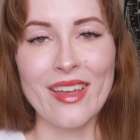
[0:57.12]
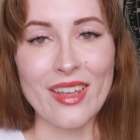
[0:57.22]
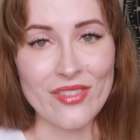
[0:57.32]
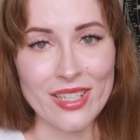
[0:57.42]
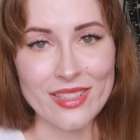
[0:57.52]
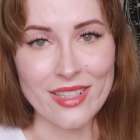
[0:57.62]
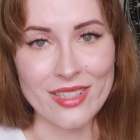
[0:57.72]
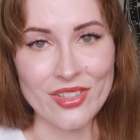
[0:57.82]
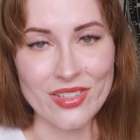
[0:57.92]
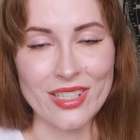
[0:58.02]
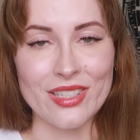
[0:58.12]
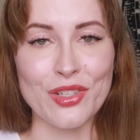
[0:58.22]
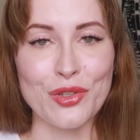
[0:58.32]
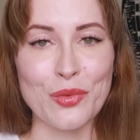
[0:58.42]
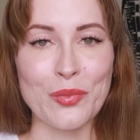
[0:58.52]
if that sounds interesting to
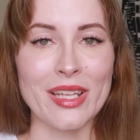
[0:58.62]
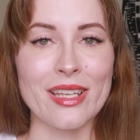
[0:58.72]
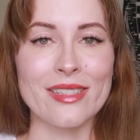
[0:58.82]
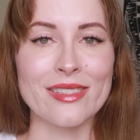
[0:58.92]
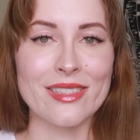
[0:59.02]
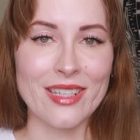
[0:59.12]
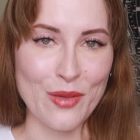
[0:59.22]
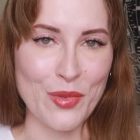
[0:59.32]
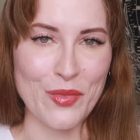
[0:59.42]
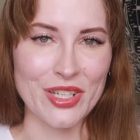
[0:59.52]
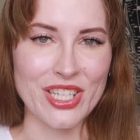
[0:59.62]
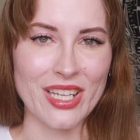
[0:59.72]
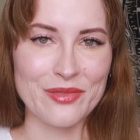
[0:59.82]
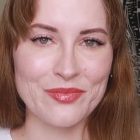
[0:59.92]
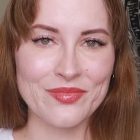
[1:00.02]
you, please keep on
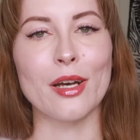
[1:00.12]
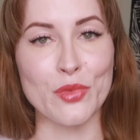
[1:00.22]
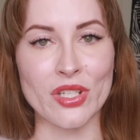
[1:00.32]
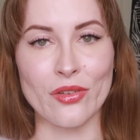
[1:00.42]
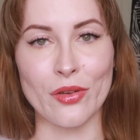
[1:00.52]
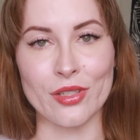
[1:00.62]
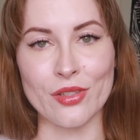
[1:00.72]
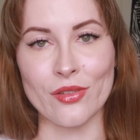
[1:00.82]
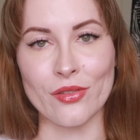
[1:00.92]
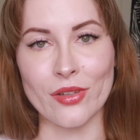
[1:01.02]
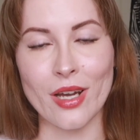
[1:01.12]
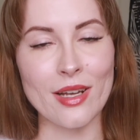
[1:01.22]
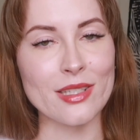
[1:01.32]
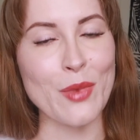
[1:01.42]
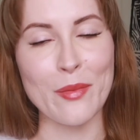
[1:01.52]
watching. I'm just going to
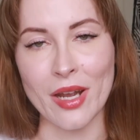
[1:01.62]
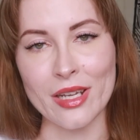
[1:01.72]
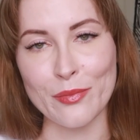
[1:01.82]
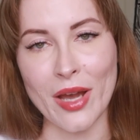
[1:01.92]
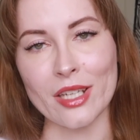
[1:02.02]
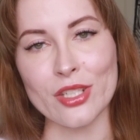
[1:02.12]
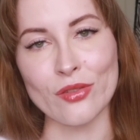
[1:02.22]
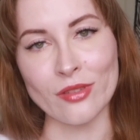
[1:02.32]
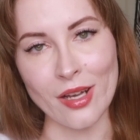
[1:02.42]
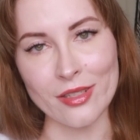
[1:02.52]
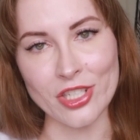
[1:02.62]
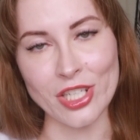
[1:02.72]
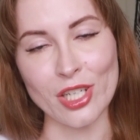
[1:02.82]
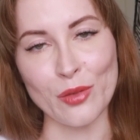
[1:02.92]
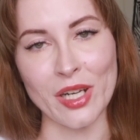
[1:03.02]
cast my mind back to last
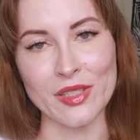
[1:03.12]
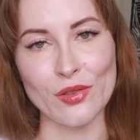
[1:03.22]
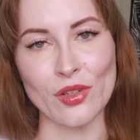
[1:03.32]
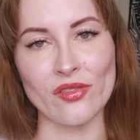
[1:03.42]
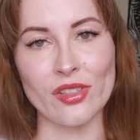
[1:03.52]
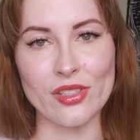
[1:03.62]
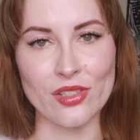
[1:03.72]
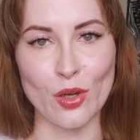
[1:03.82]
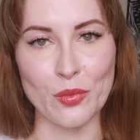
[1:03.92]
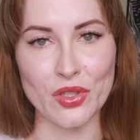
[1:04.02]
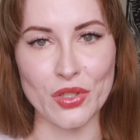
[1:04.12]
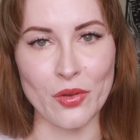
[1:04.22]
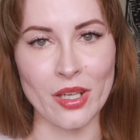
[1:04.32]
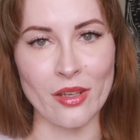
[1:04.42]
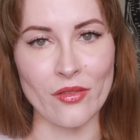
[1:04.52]
year when I sort of stopped
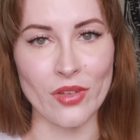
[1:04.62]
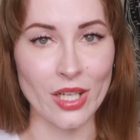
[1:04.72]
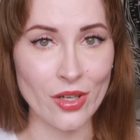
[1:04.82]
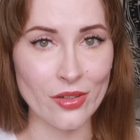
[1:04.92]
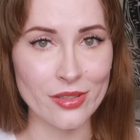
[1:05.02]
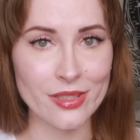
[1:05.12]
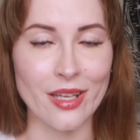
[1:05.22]
doing videos,